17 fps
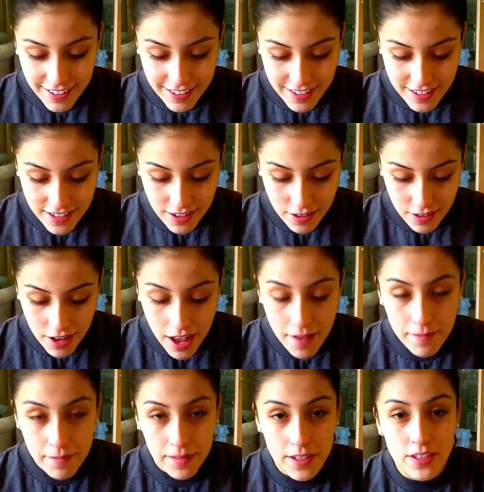So yeah,
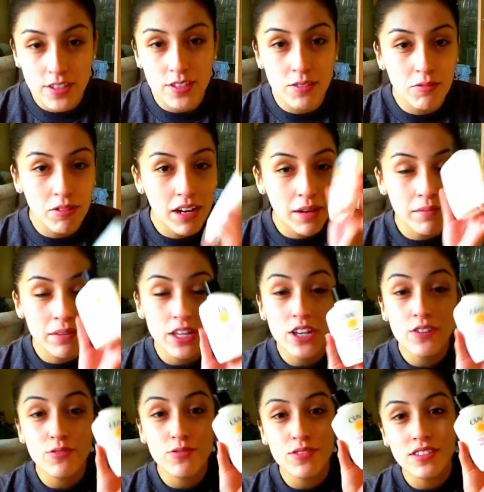this is what I'm gonna
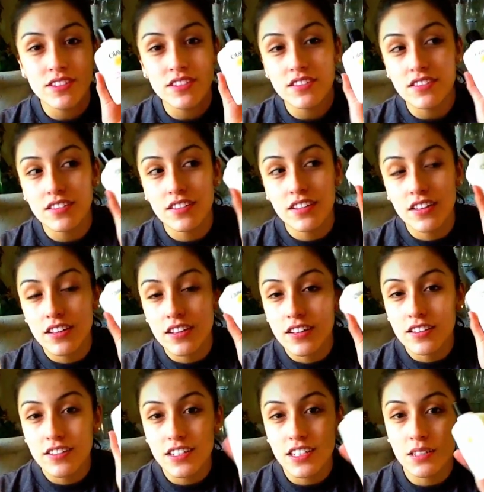use.
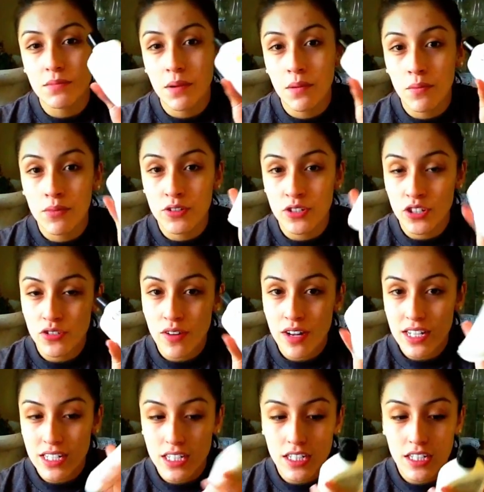This is my
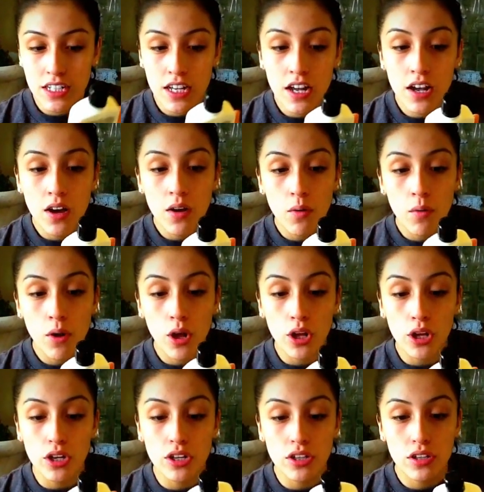moisturizer.
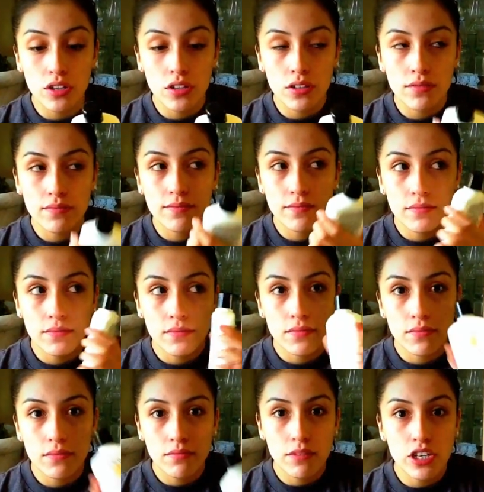Well,
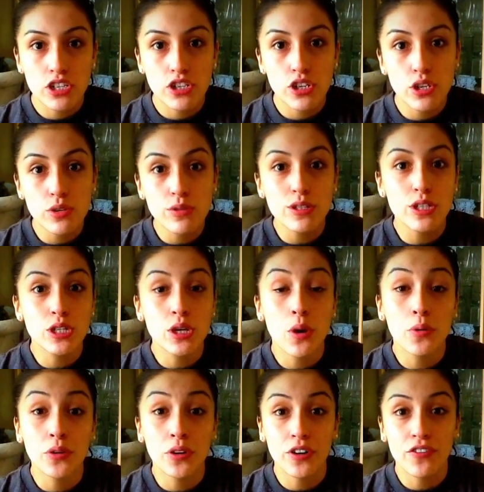make sure you use a
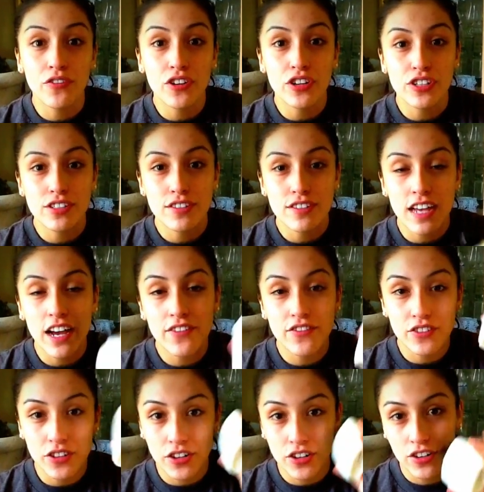toner first
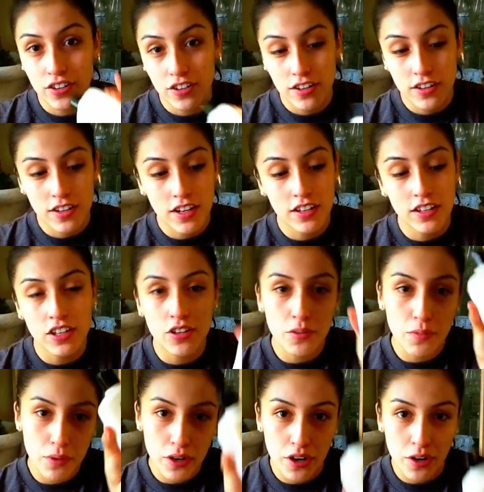after. and then
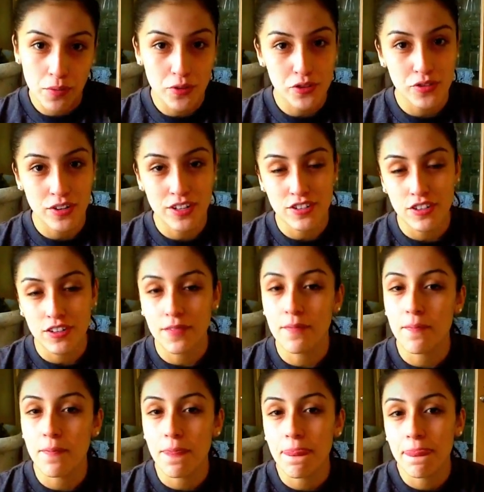you put on your moisturizer.
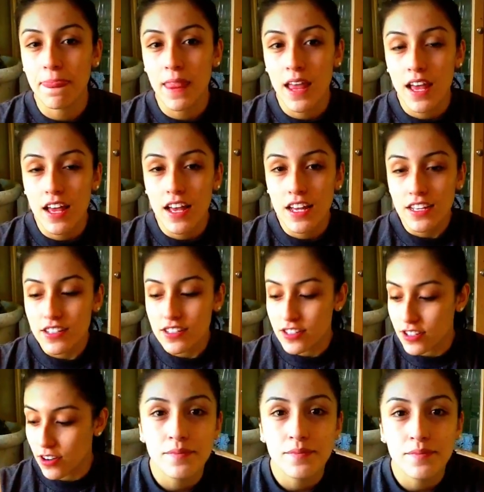
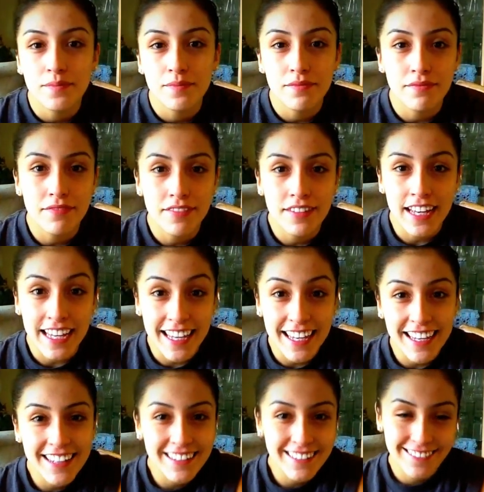So, like
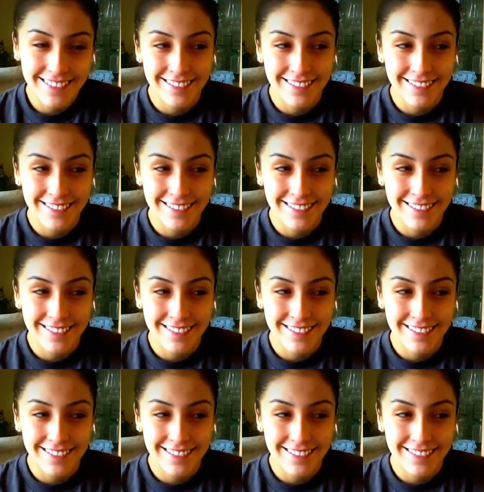it,